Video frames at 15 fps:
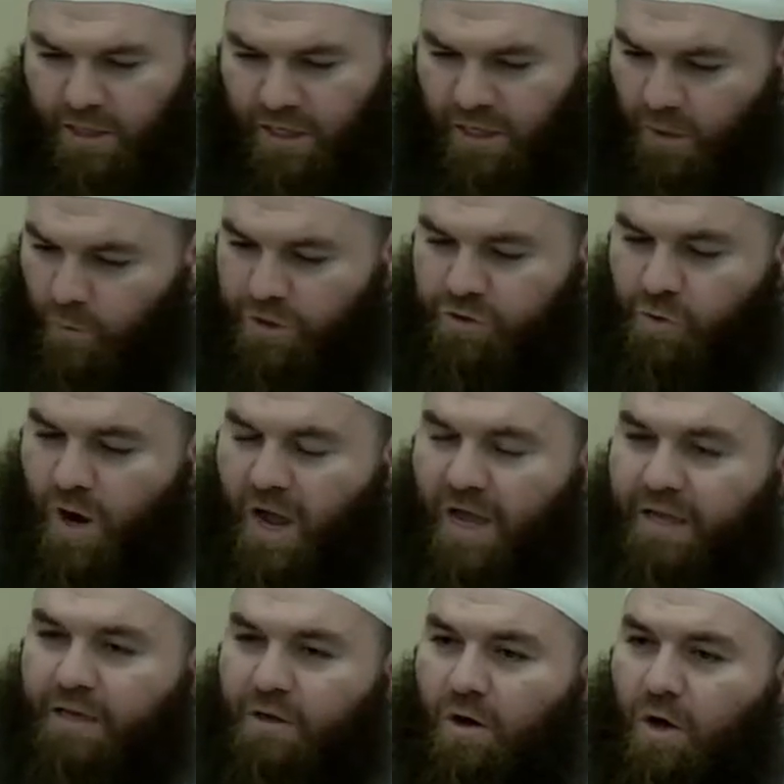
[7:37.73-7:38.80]
He would
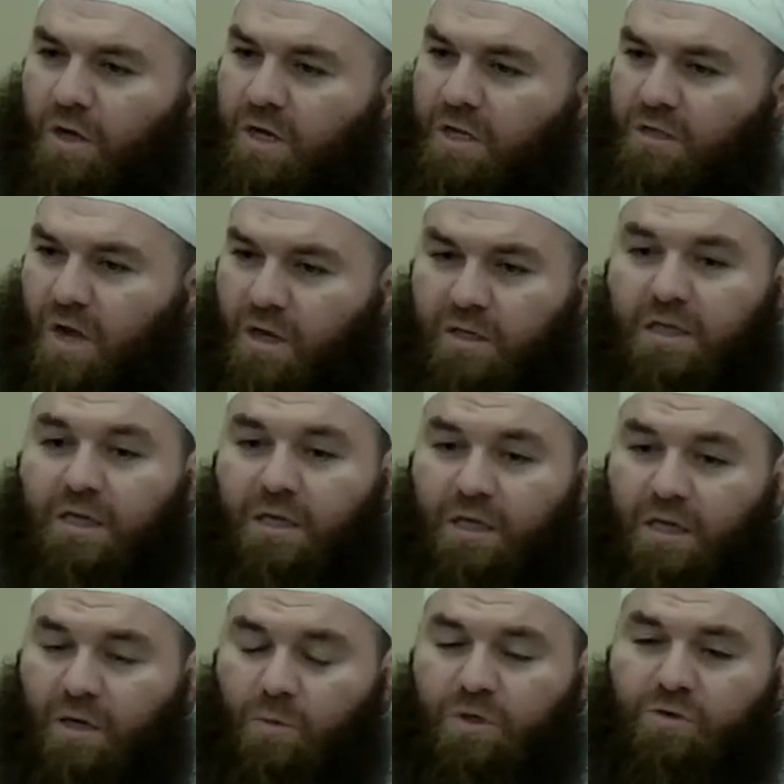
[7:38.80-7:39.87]
ride on a donkey,
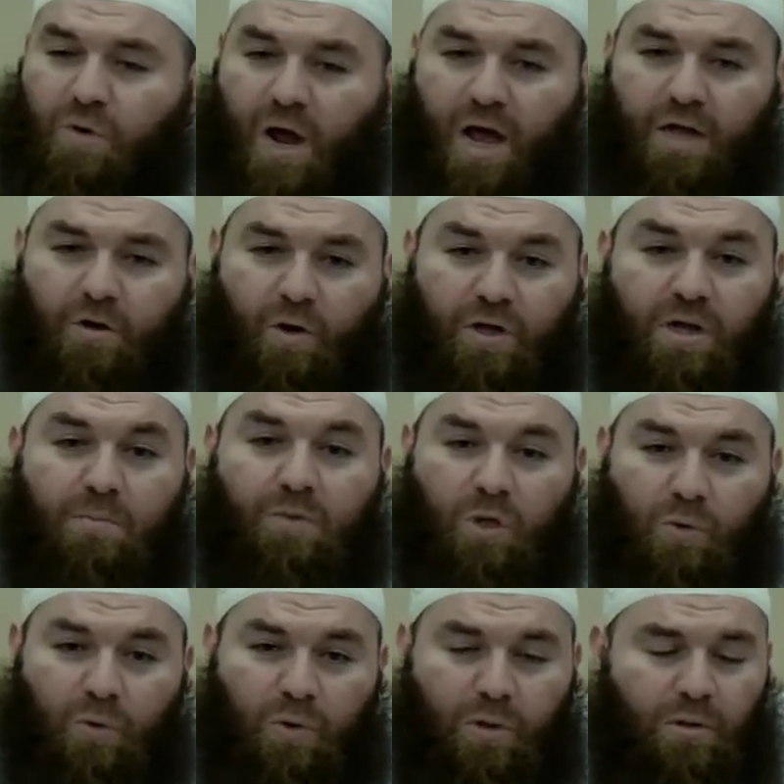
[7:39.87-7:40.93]
he would ride on a
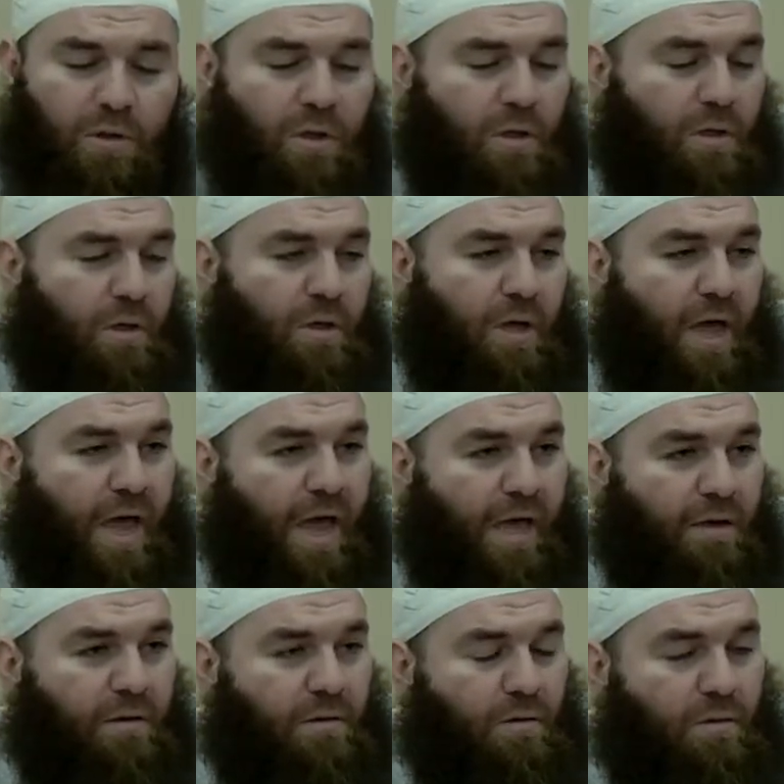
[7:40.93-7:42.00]
mule,
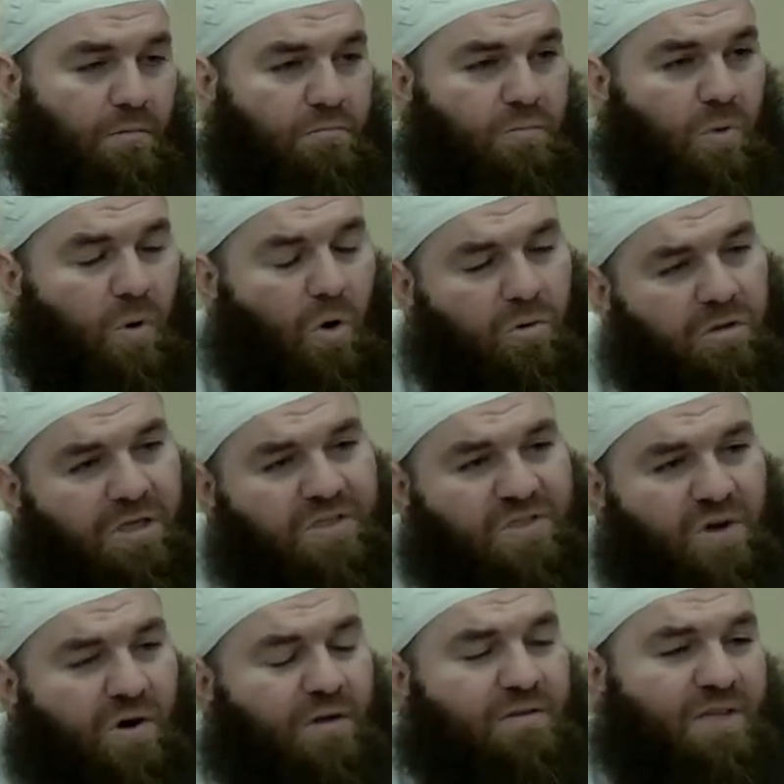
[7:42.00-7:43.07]
and only
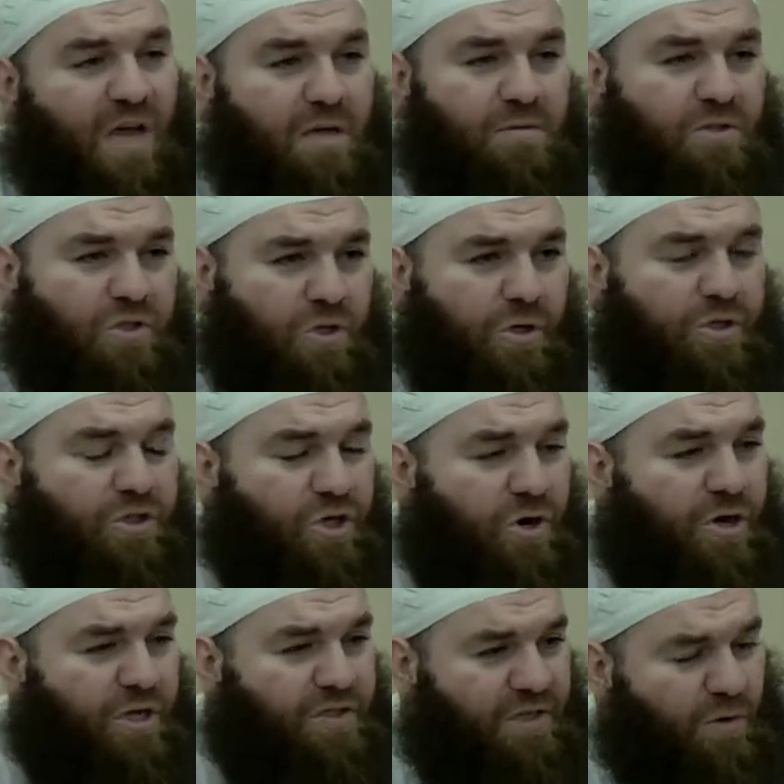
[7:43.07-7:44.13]
certain times during
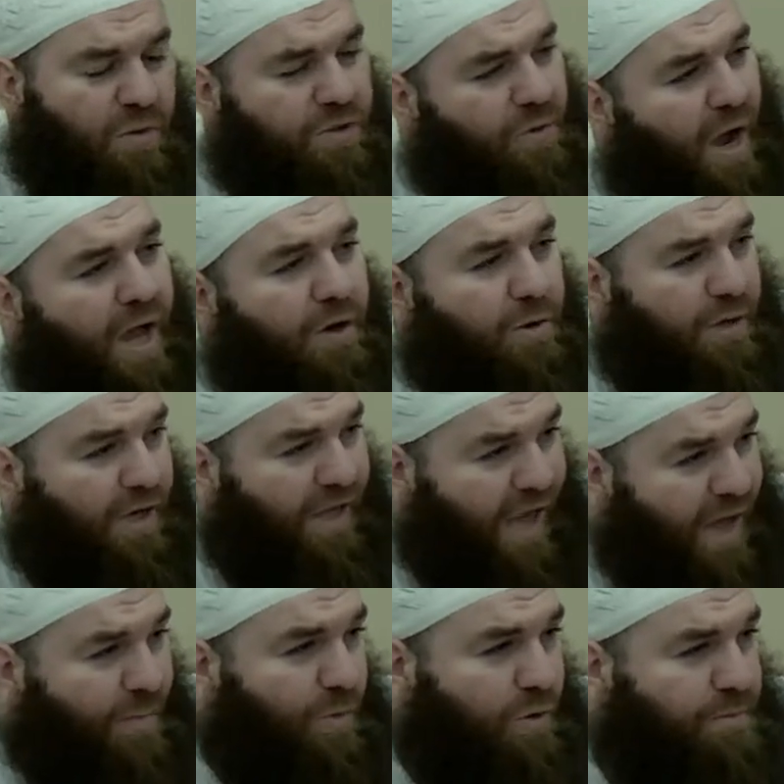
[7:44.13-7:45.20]
journeys he would ride on a
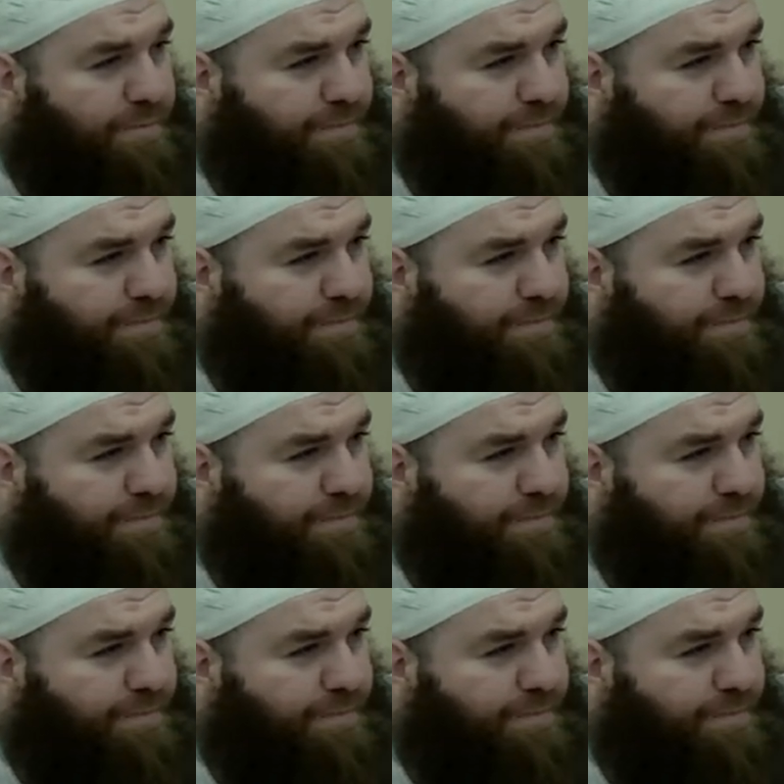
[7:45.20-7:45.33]
camel.